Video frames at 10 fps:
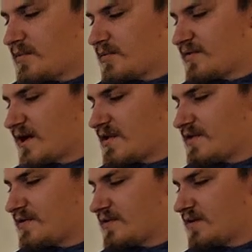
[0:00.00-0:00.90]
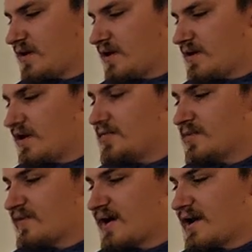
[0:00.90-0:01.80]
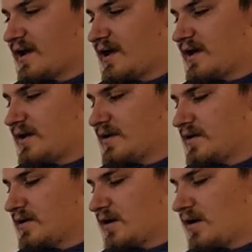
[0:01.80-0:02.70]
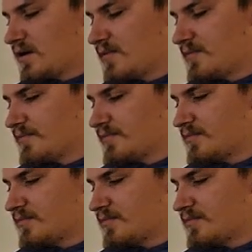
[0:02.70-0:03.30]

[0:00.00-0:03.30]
provides does provide a, um,